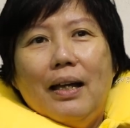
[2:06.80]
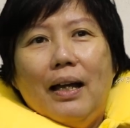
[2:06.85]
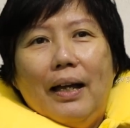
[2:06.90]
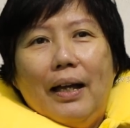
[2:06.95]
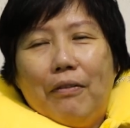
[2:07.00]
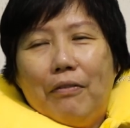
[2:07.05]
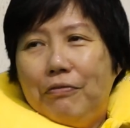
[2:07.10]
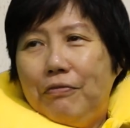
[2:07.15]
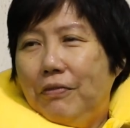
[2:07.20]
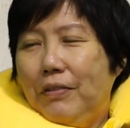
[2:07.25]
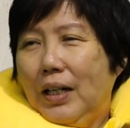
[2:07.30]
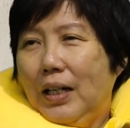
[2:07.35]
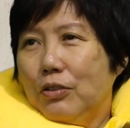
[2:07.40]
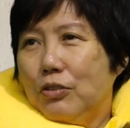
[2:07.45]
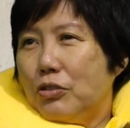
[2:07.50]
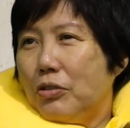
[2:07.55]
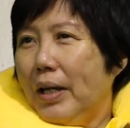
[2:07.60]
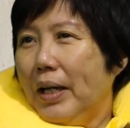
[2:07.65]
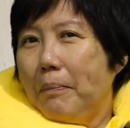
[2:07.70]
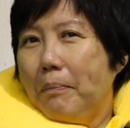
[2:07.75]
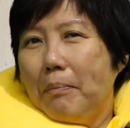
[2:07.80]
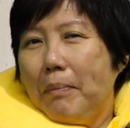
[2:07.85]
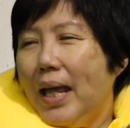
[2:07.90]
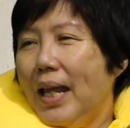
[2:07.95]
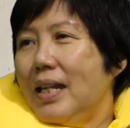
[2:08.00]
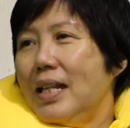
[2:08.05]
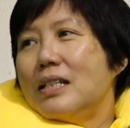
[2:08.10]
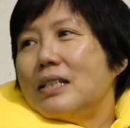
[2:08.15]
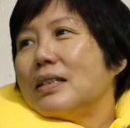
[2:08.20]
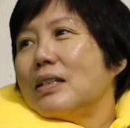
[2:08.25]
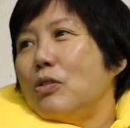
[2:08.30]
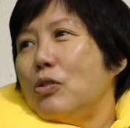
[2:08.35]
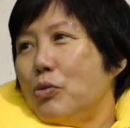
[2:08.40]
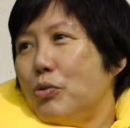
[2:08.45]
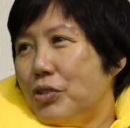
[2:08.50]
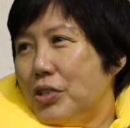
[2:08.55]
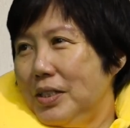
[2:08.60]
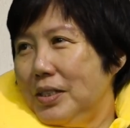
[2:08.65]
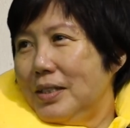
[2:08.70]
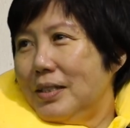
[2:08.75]
have tried many
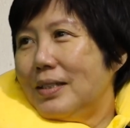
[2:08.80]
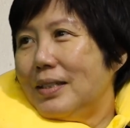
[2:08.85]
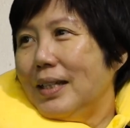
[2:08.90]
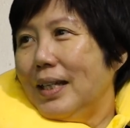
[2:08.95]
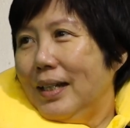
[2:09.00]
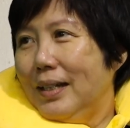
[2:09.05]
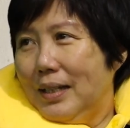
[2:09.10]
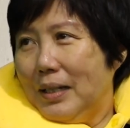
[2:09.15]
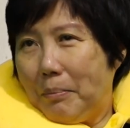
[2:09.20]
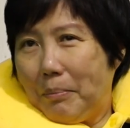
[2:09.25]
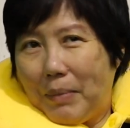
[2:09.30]
solutions in the